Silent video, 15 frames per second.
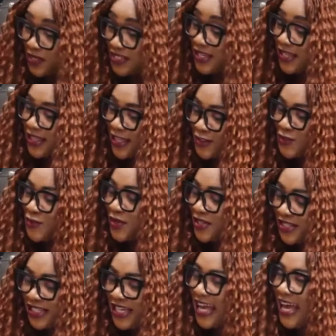we are seeing that
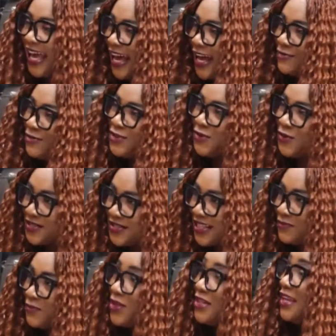already, and we trust
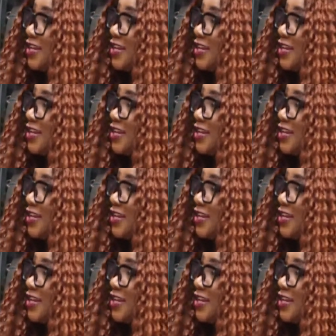that when